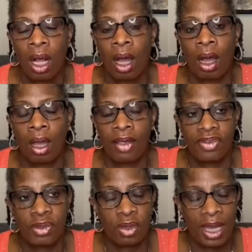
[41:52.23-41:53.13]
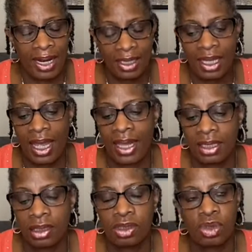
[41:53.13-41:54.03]
Uh, if you like that,
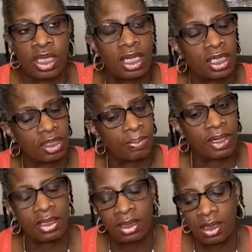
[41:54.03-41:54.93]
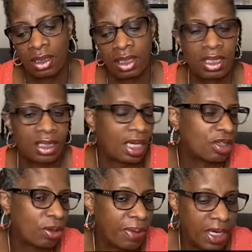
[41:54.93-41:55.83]
you get a little bit of this and a
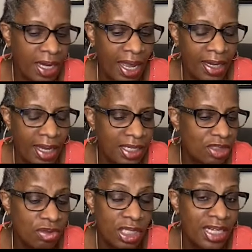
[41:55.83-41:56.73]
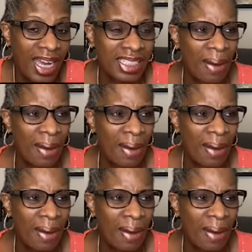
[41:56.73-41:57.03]
little bit of that, and it's really nice.